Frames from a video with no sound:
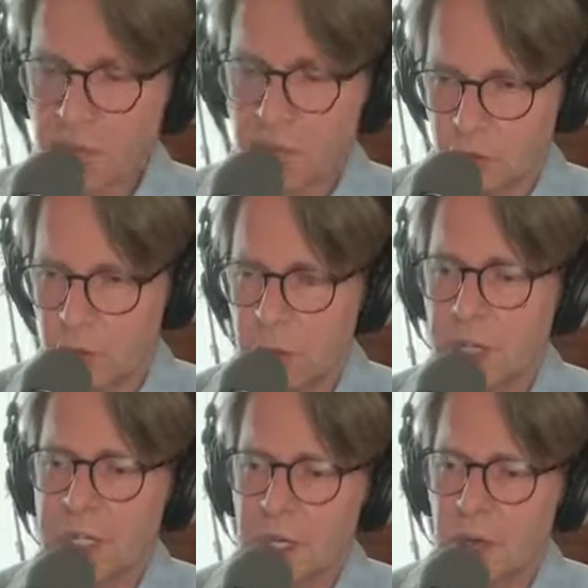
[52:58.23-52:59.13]
Do
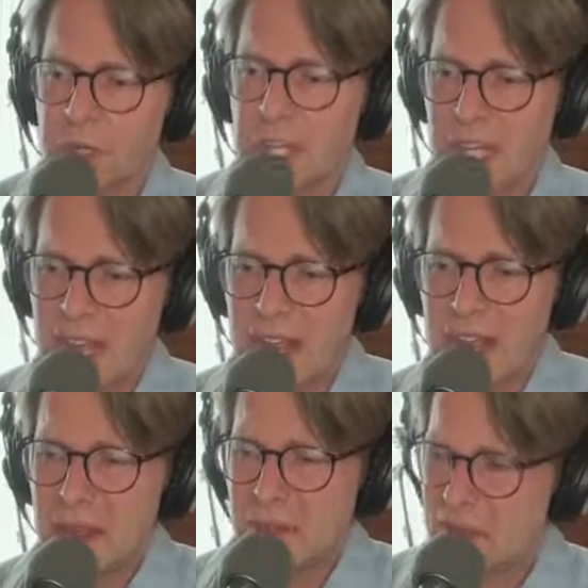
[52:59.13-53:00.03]
we only
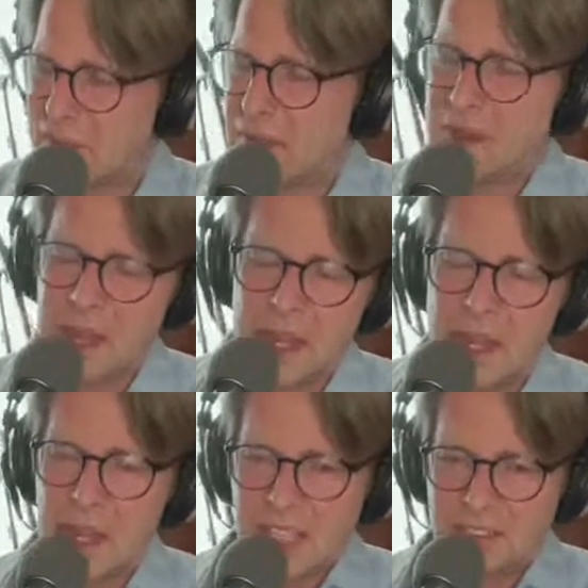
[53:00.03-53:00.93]
live
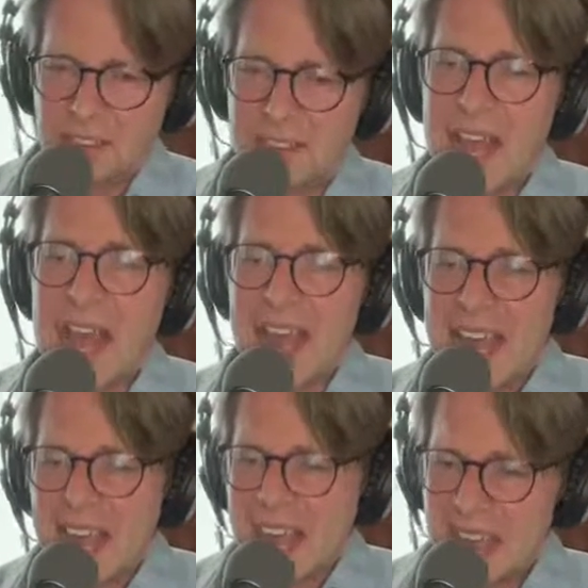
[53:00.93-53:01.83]
to
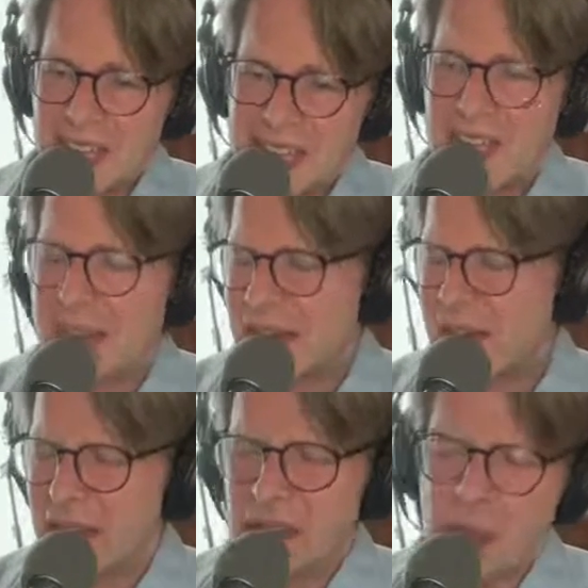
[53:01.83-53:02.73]
die, yeah,
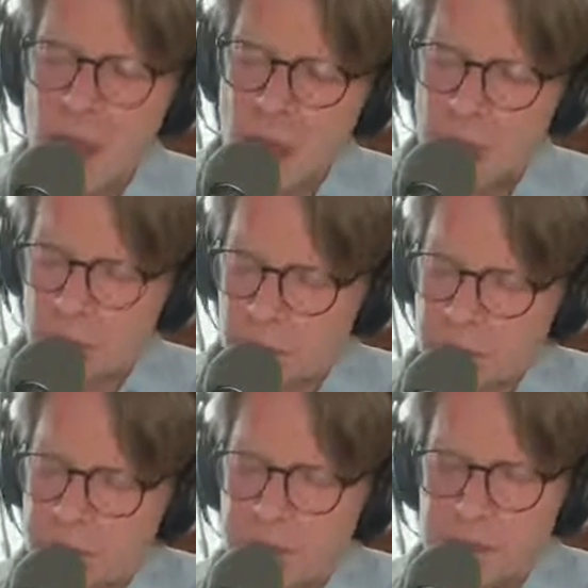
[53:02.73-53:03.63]
or
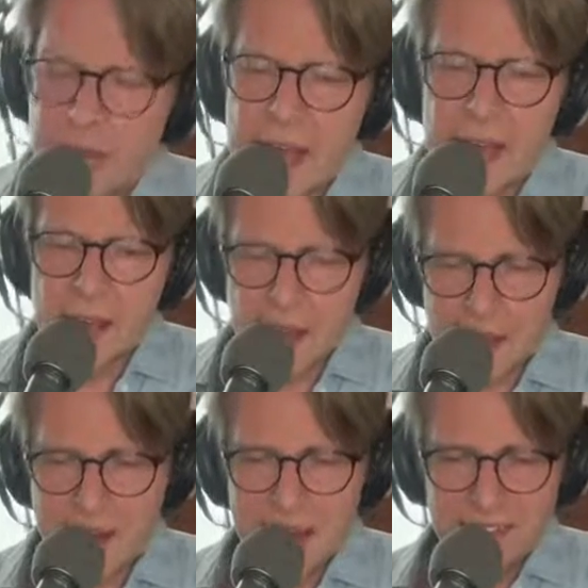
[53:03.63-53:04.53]
is it that
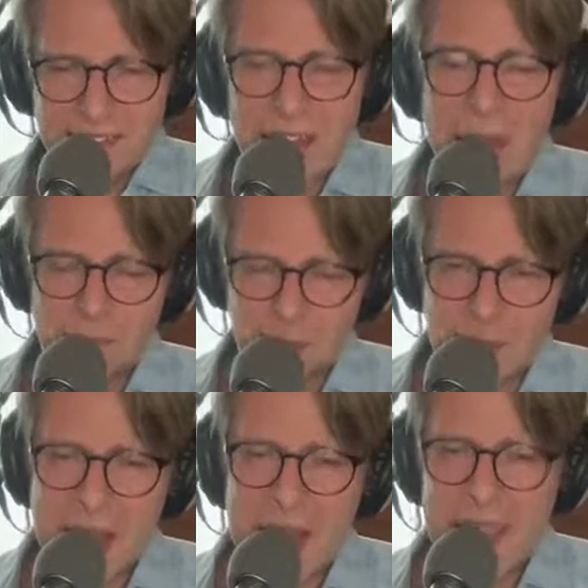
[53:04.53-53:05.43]
hearts are
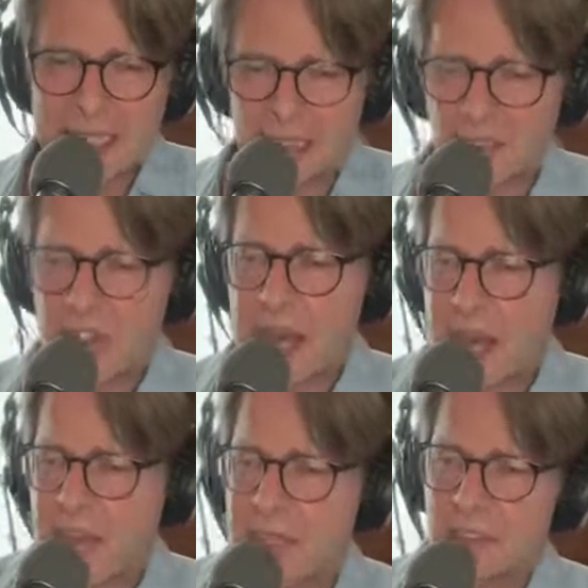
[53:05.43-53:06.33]

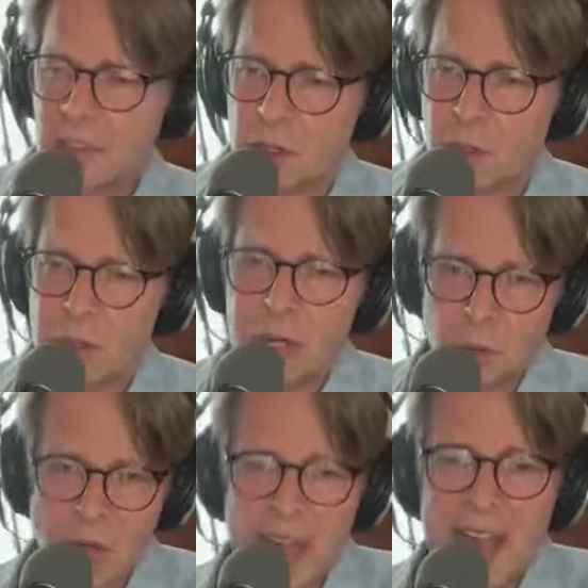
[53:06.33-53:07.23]
magnetized, going
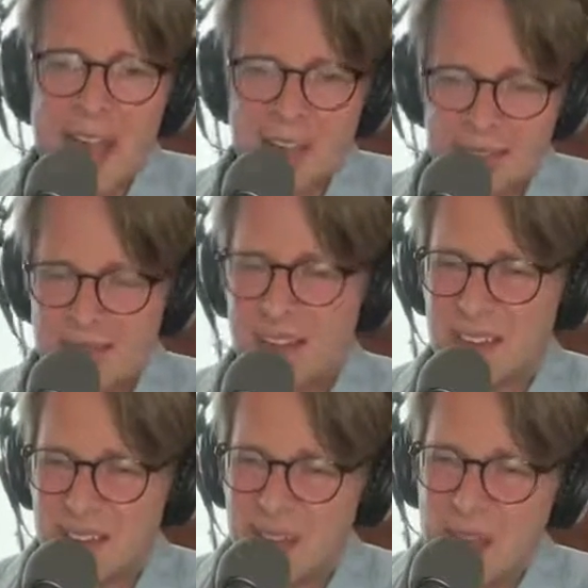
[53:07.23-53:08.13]
round
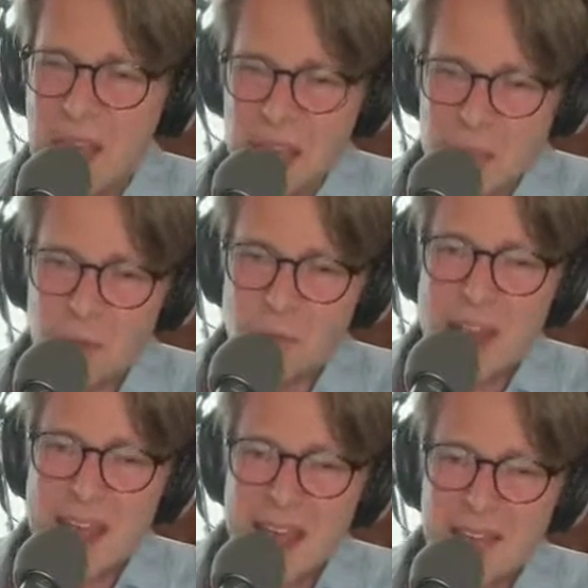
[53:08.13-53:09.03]
and
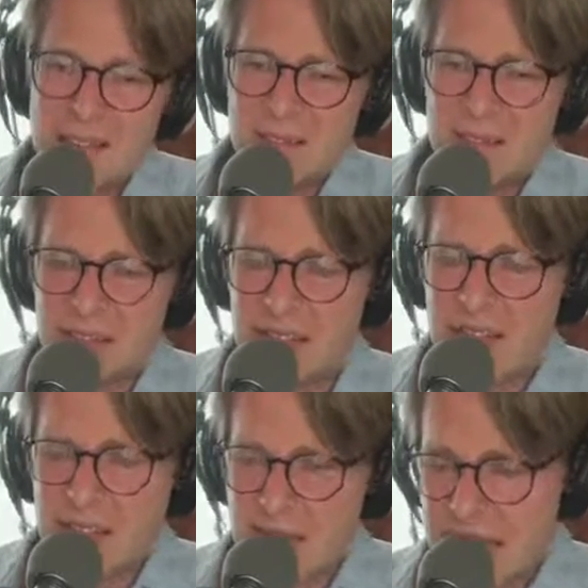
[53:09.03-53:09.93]

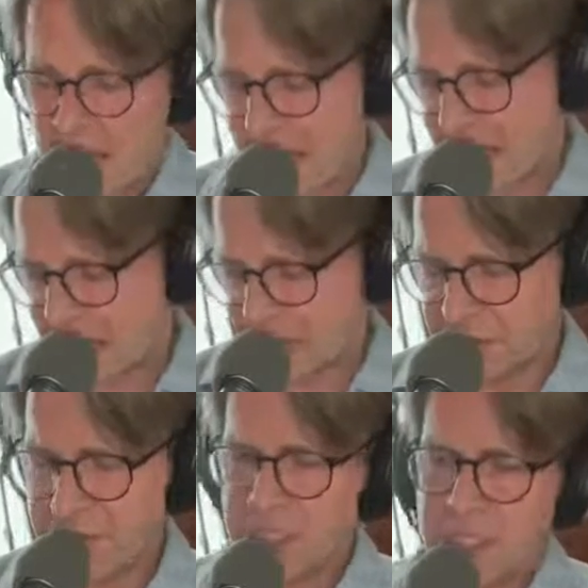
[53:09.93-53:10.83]
round like the
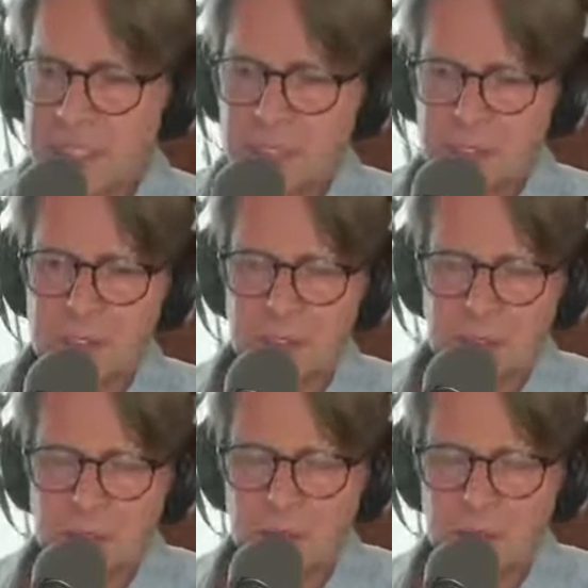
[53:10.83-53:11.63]
seasons?